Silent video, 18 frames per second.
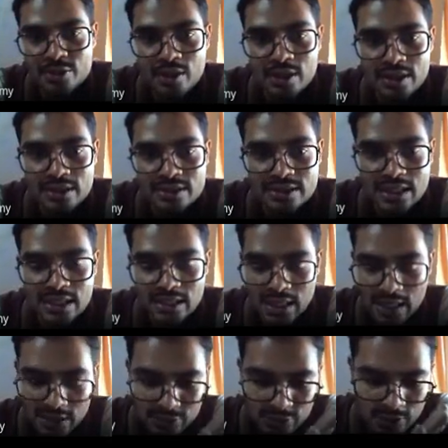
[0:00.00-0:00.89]
to understand
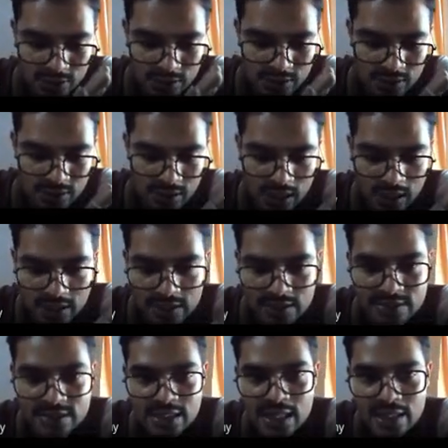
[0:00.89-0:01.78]
actually
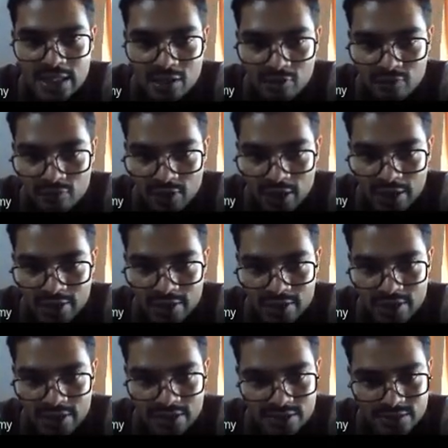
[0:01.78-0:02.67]
understanding of
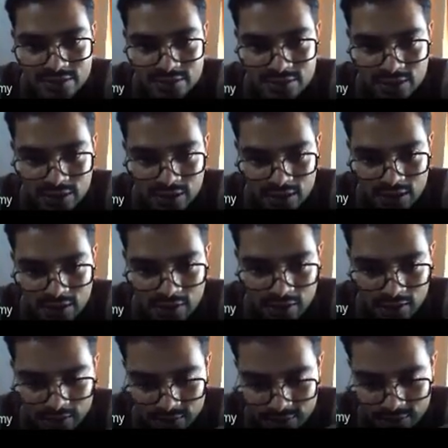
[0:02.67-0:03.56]
ladder is
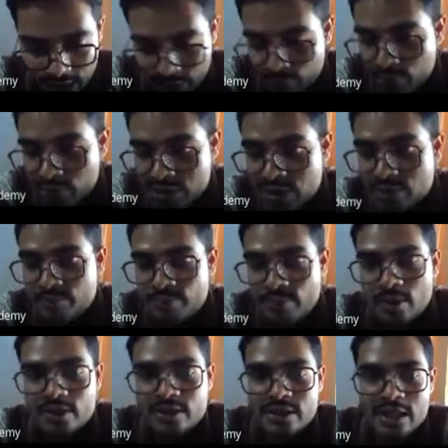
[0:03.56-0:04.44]
that much
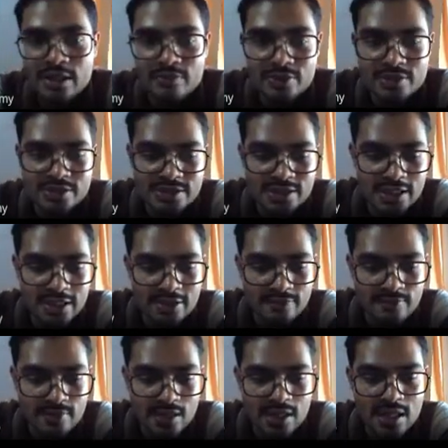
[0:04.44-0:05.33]
important i would
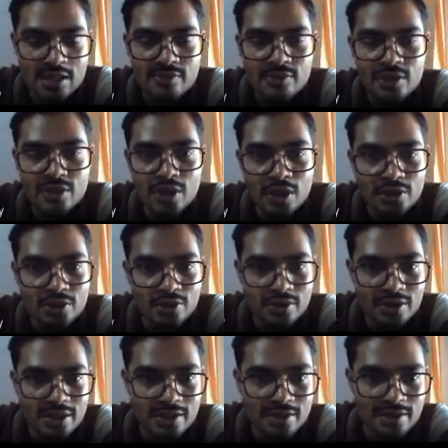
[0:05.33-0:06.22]
say it will not
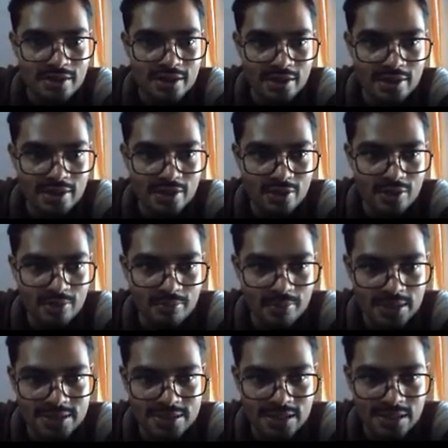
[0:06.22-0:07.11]
only clear your
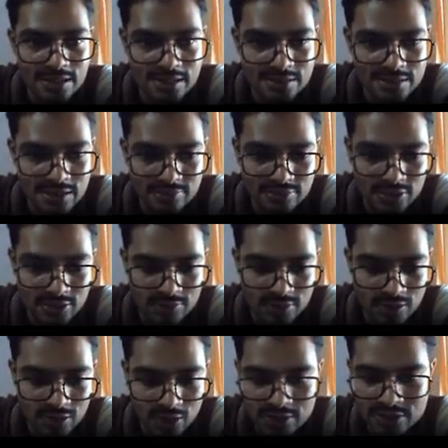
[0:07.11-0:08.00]
basic concepts of
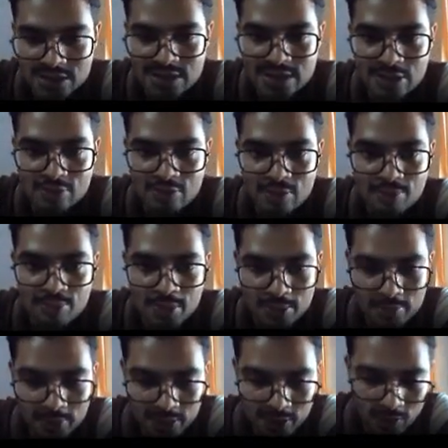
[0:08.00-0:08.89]
the logic
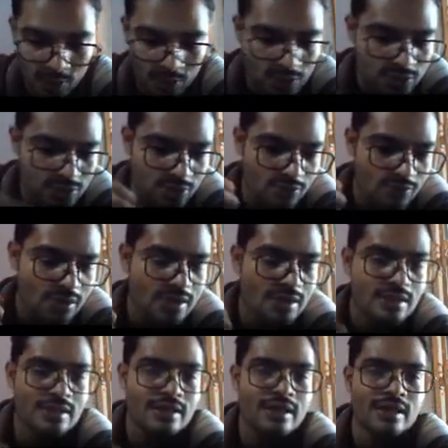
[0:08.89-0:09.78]
development but also will
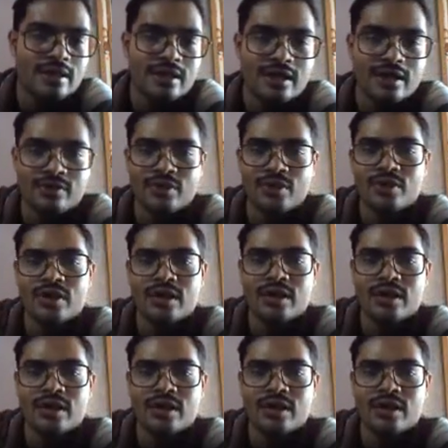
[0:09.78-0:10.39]
clear give you